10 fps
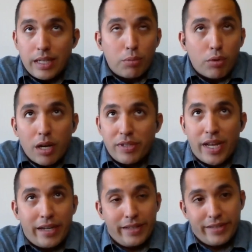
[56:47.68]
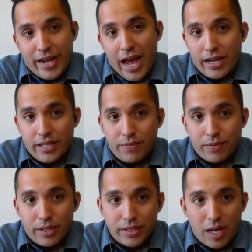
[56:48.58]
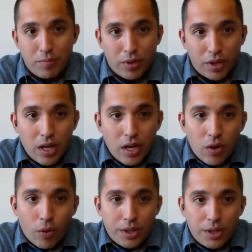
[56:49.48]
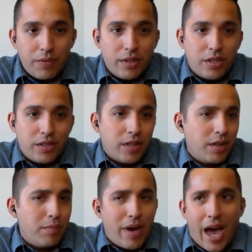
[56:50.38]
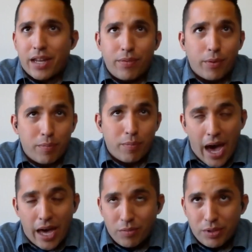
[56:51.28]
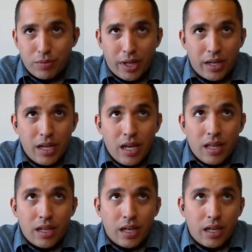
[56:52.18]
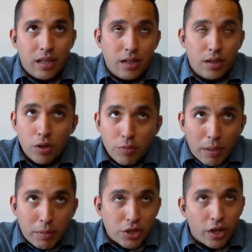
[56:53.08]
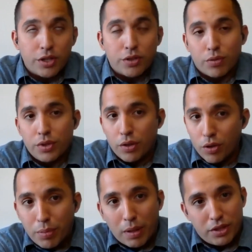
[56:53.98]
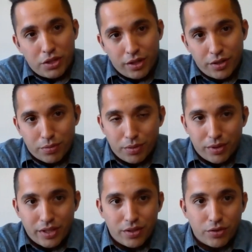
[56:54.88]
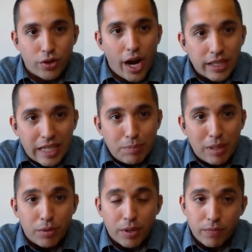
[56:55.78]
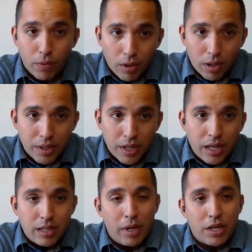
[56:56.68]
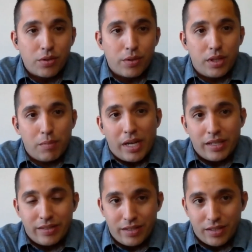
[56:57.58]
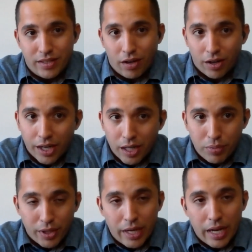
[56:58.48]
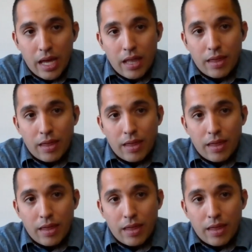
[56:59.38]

temporary protected status, for example, or even just like the back and forth battle between the new public charge rule and the old public charge rule. And so trying to keep people informed to make sure that they make decisions that aren't gonna put